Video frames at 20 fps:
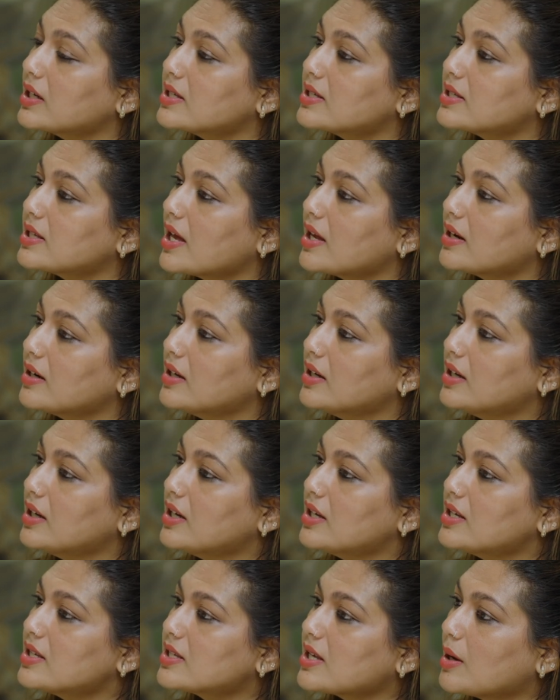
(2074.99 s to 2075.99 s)
Is there
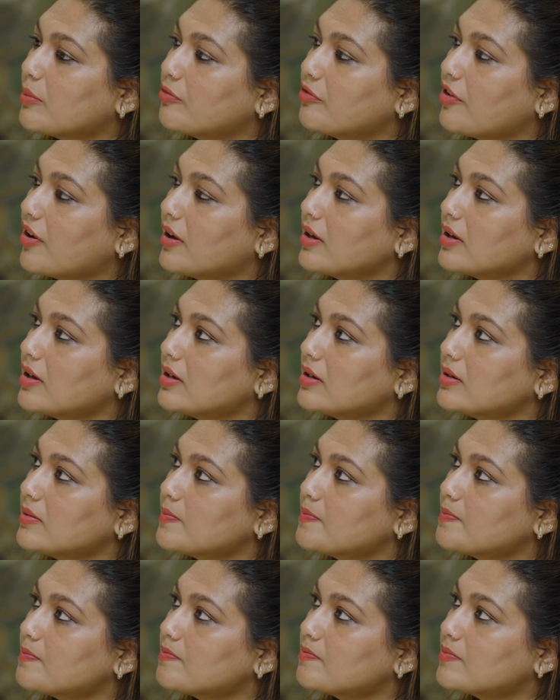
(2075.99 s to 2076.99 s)

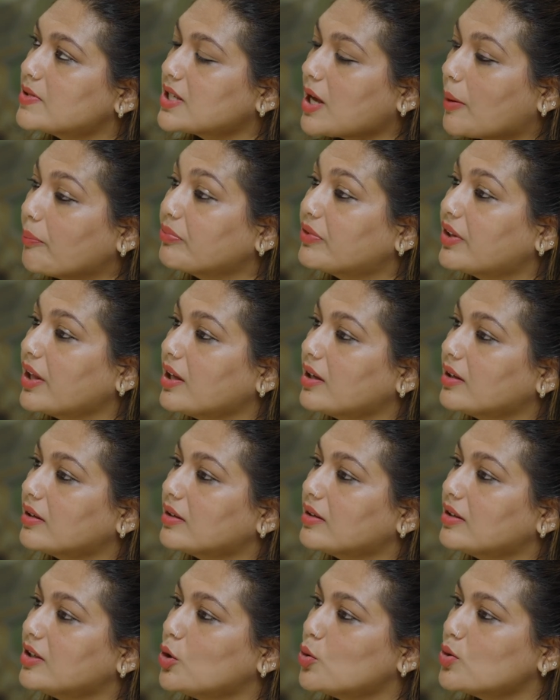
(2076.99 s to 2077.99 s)
something
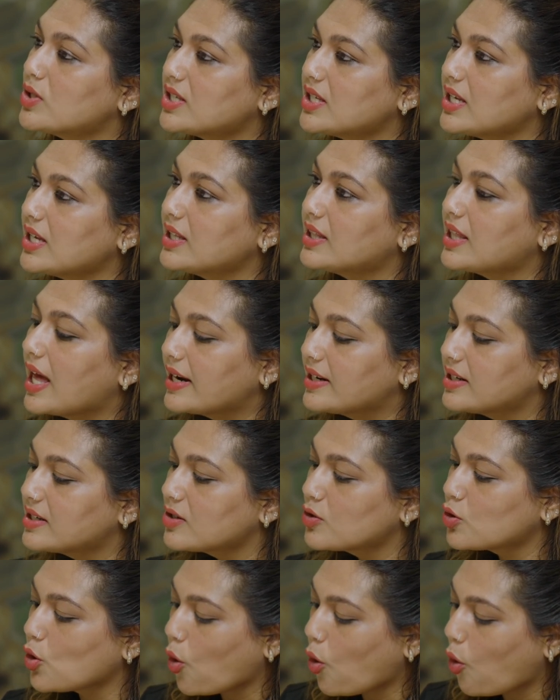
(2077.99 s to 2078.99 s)
you see that
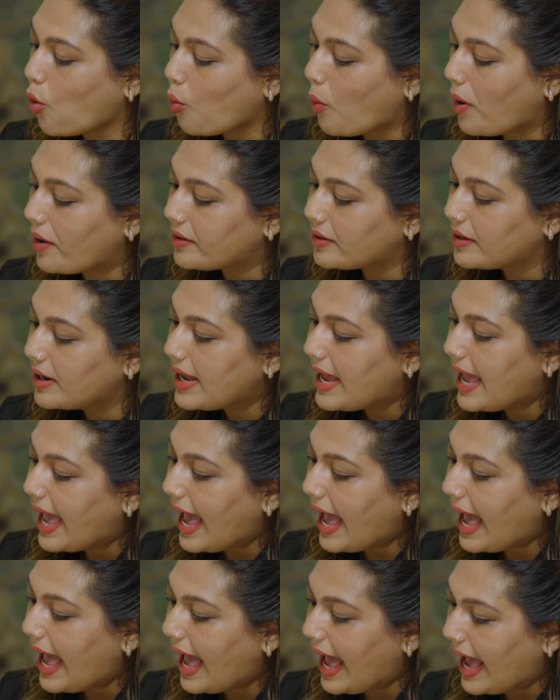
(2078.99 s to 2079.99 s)
Zoho One
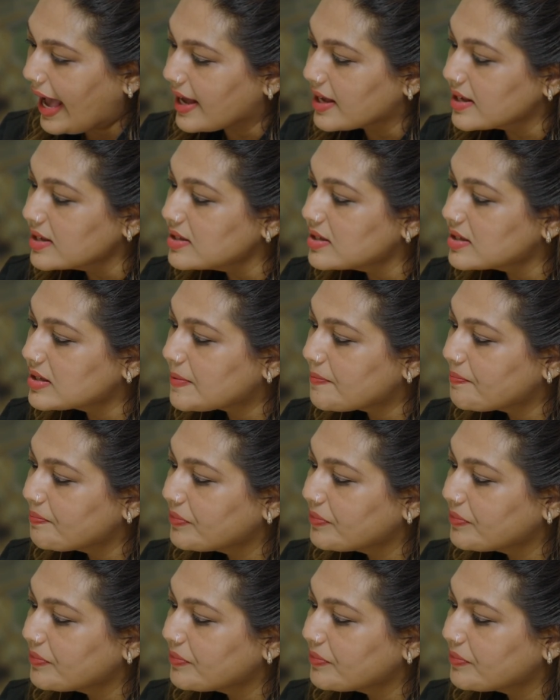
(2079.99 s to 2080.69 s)
has